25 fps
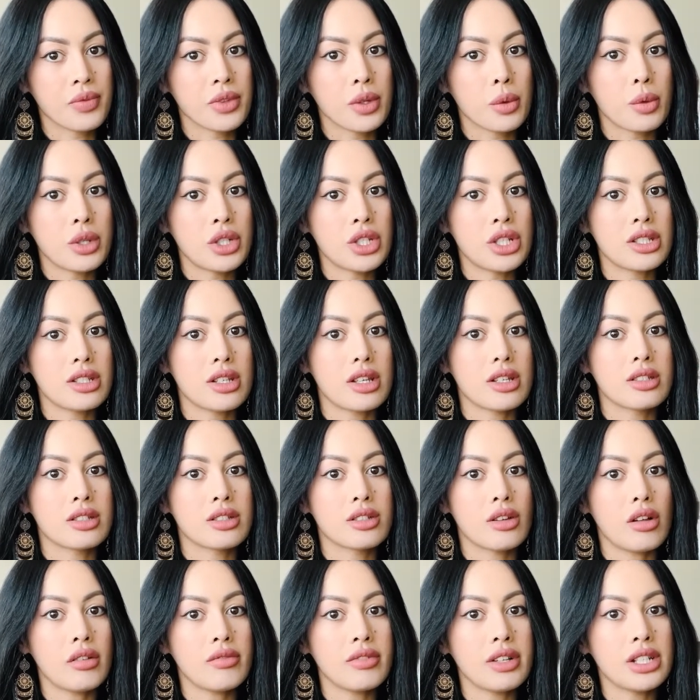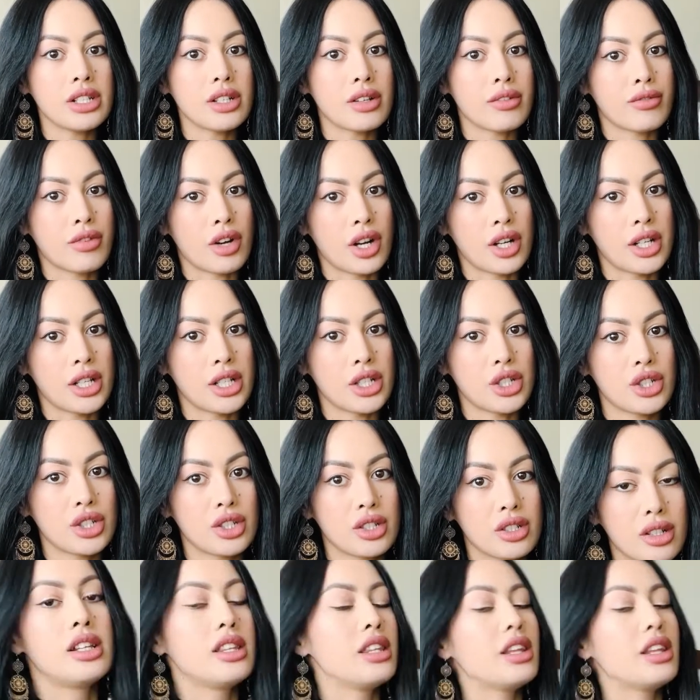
which is a solvent of varnish.